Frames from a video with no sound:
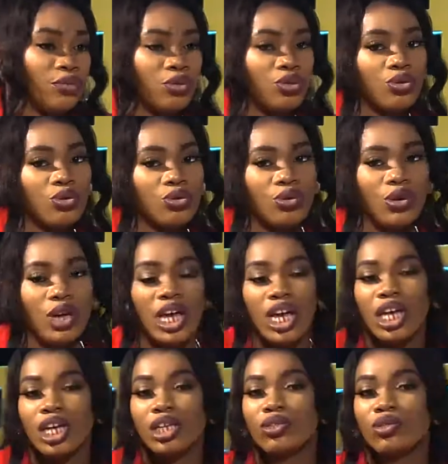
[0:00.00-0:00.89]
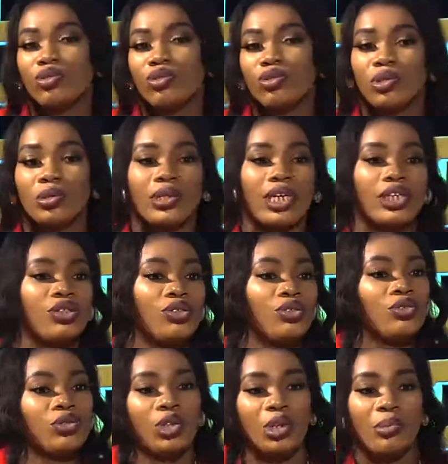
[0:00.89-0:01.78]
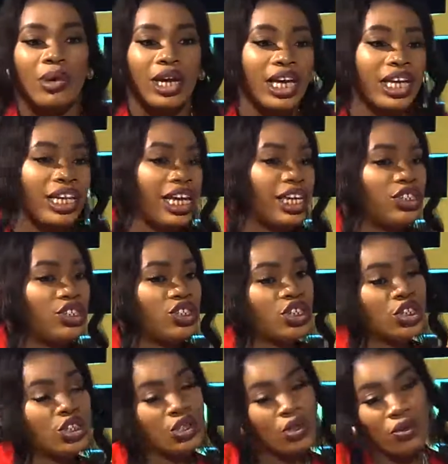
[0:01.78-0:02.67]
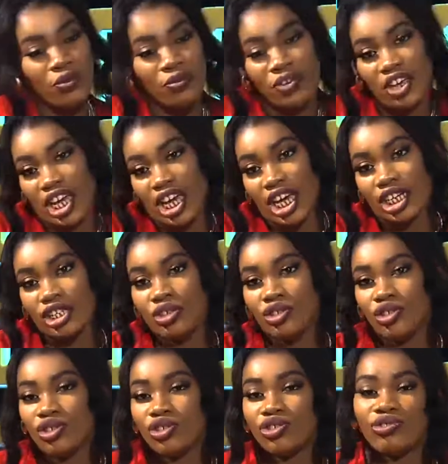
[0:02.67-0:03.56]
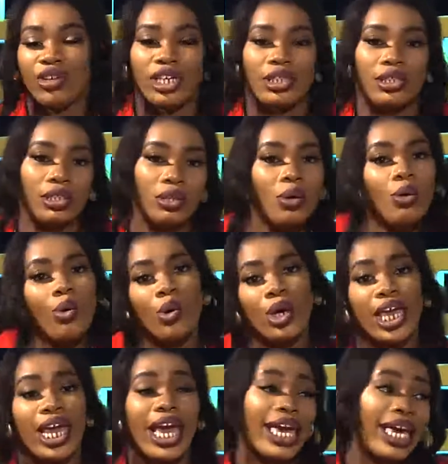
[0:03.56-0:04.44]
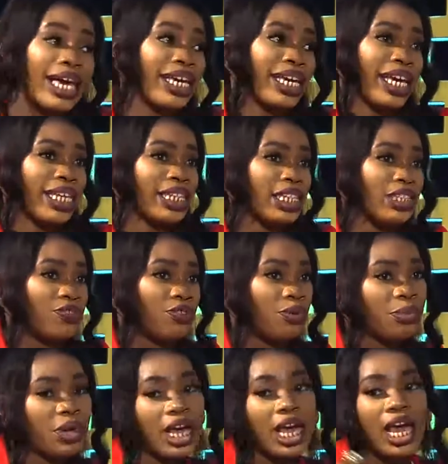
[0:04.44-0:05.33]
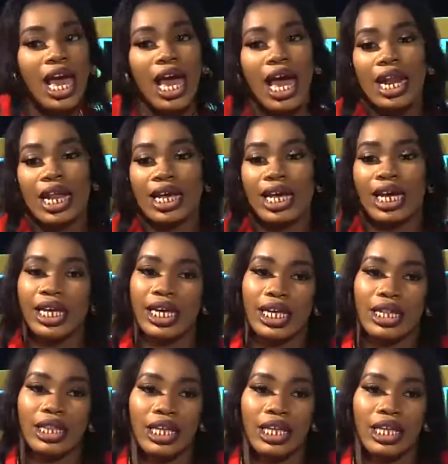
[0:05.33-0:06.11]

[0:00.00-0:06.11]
So it's good sometimes you go to the market and you just survey and you just try to say, oh, okay, I can get this from here and I can get